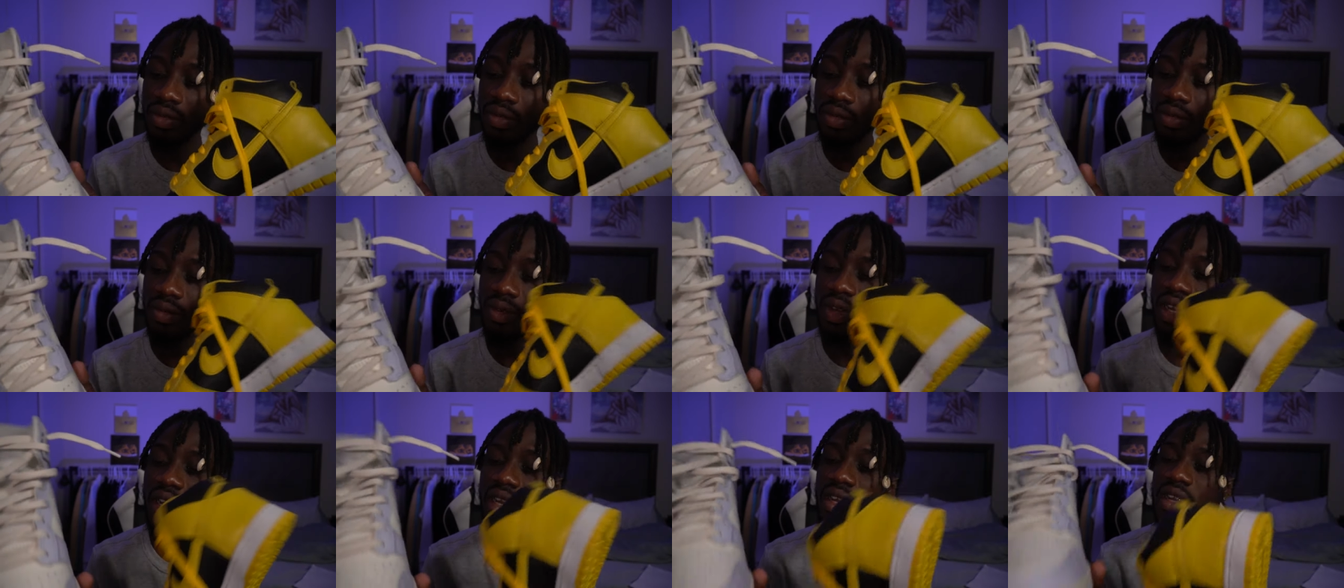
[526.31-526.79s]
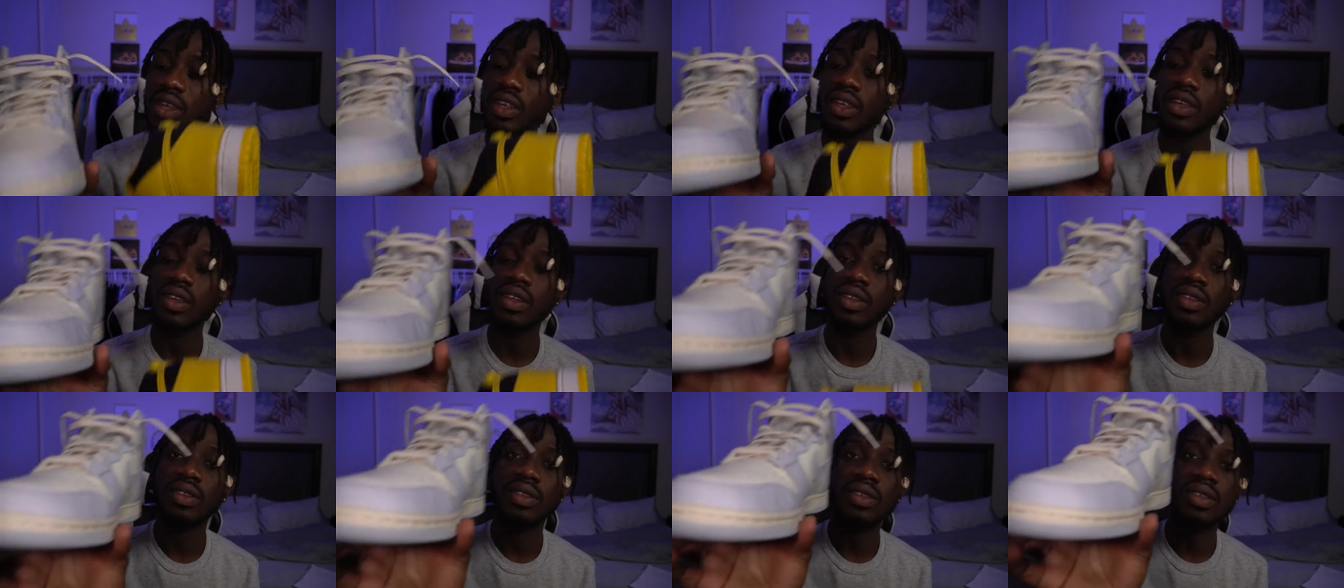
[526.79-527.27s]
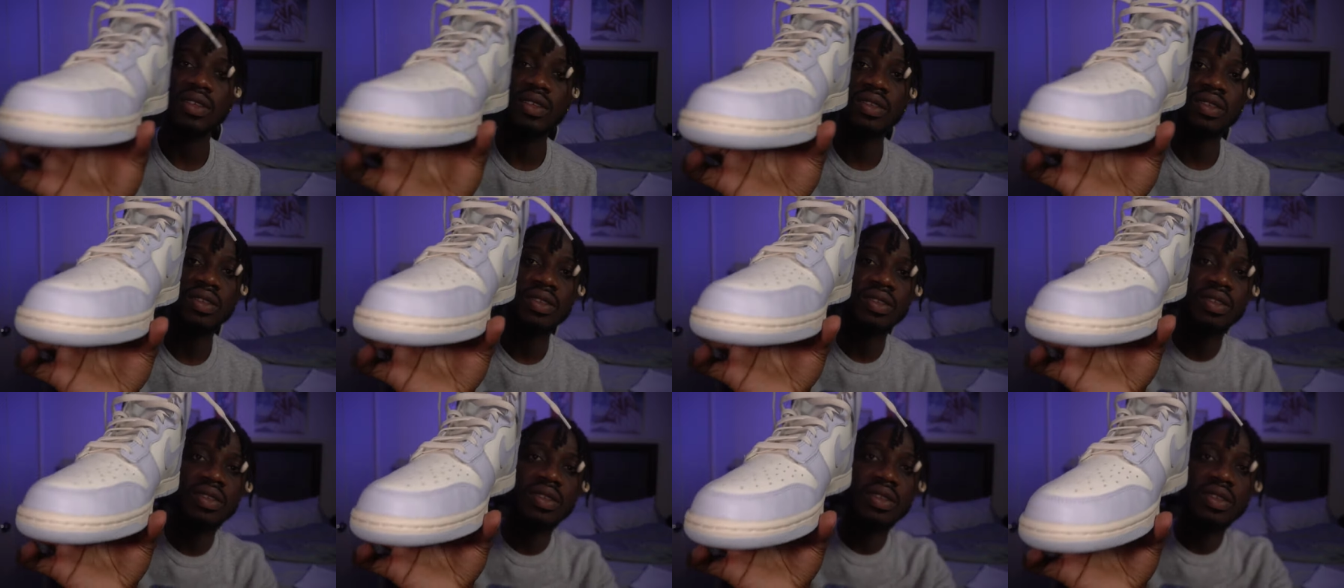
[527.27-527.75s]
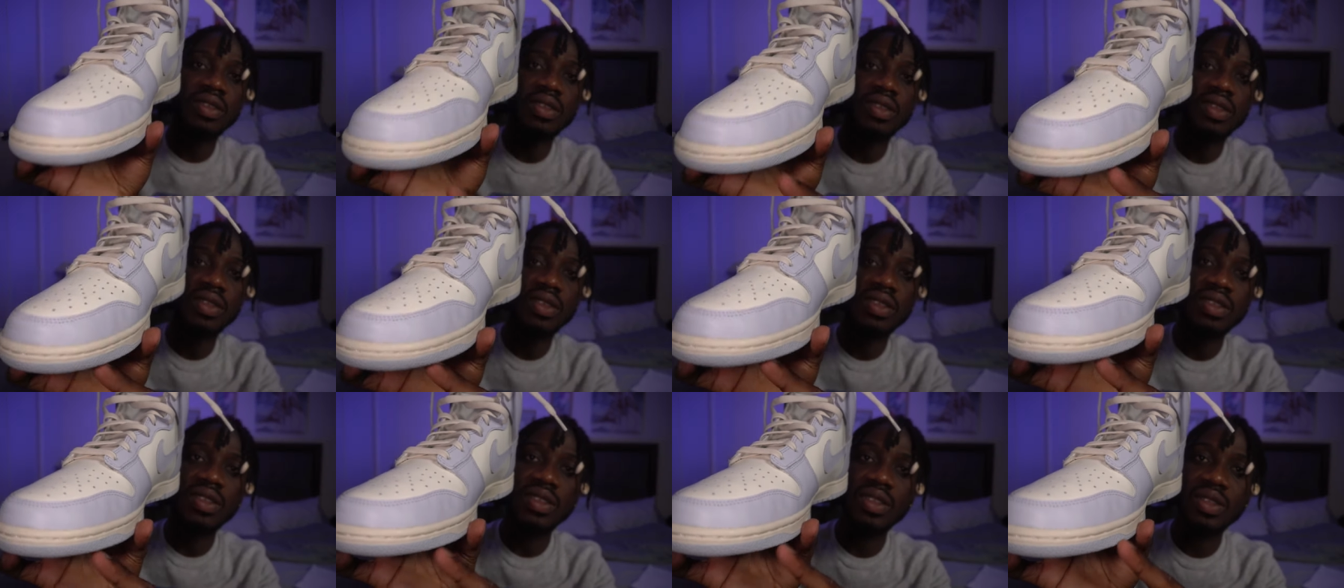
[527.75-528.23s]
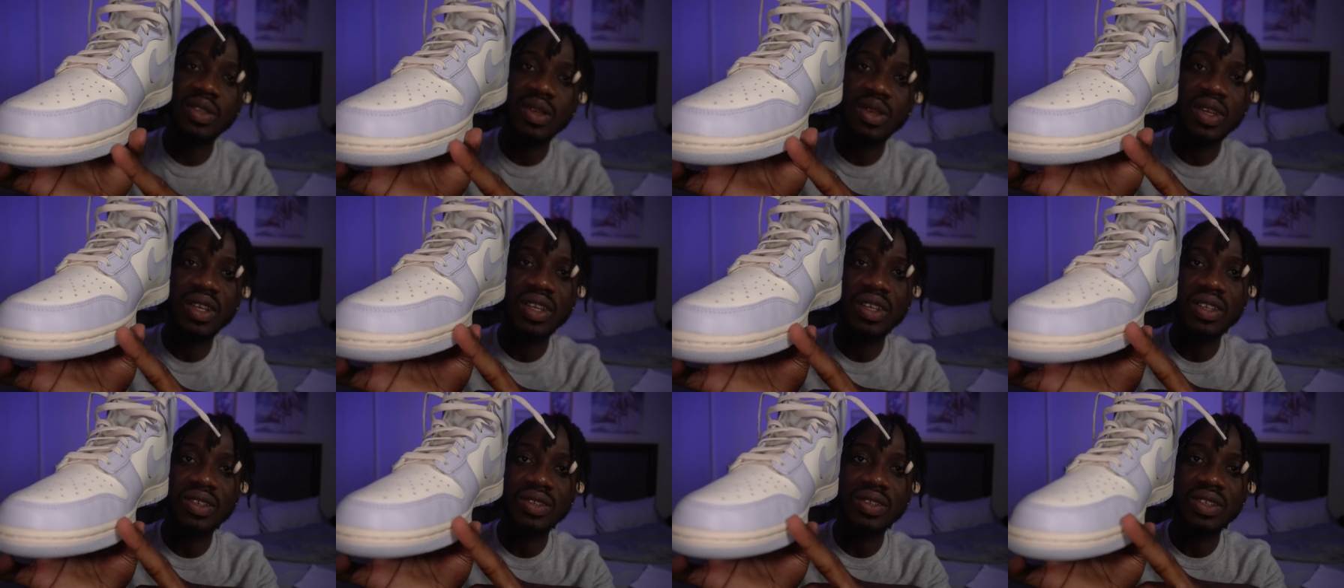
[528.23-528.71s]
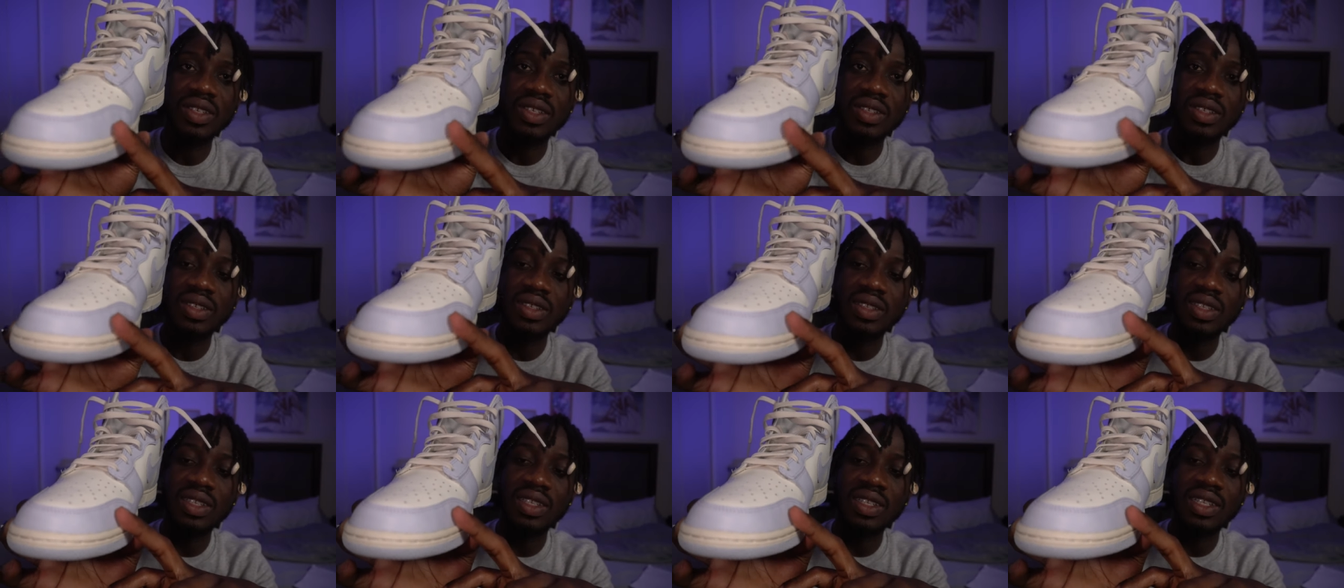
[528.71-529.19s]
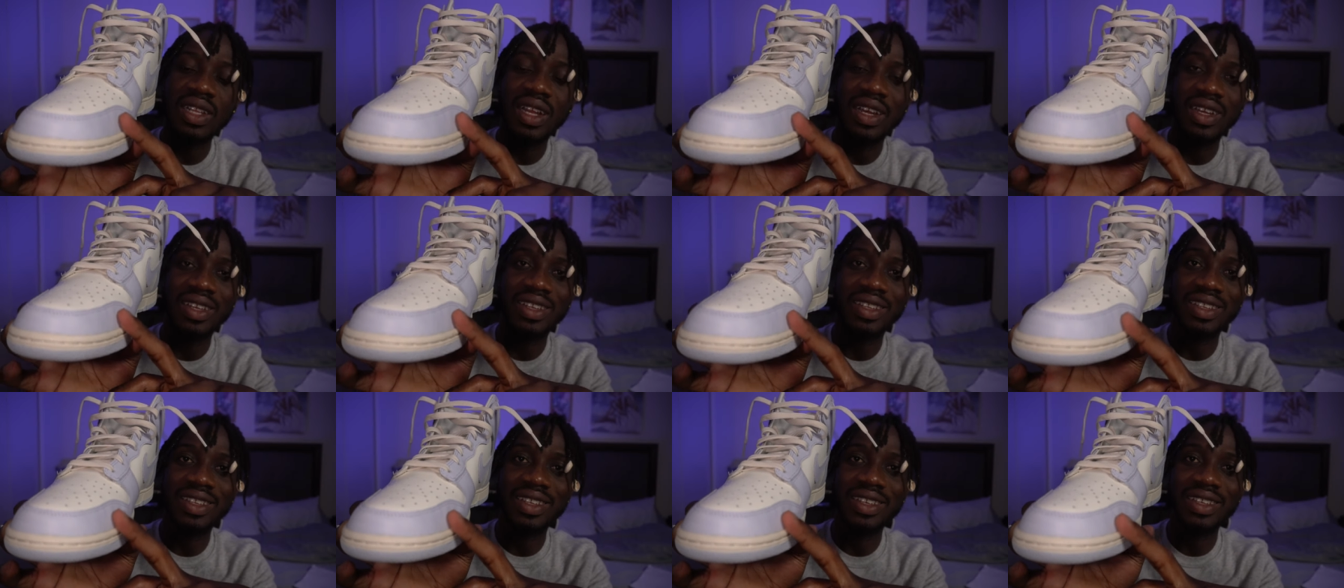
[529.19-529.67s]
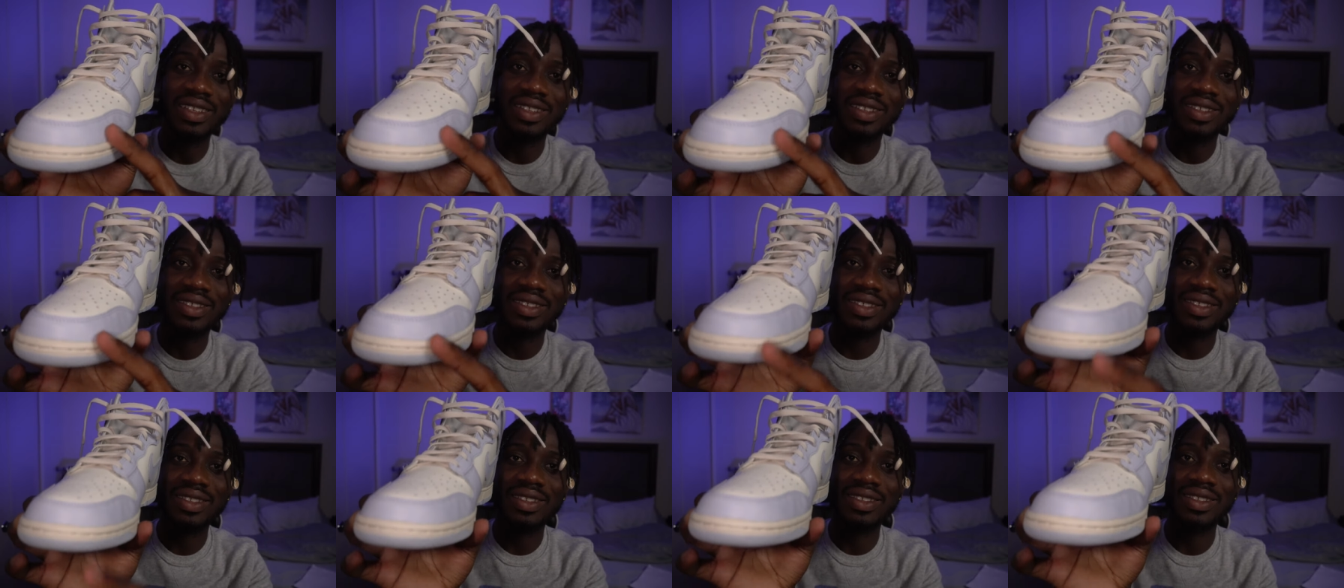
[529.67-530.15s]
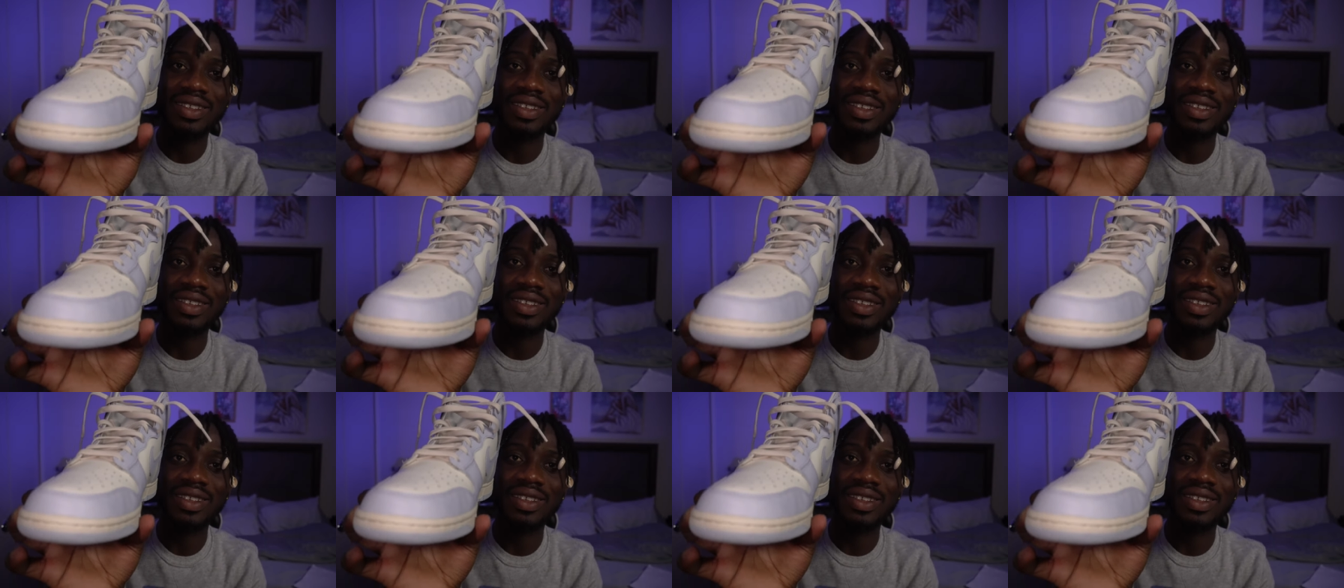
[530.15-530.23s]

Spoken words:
right here, as you can see, this is not a crease, this is like a dent.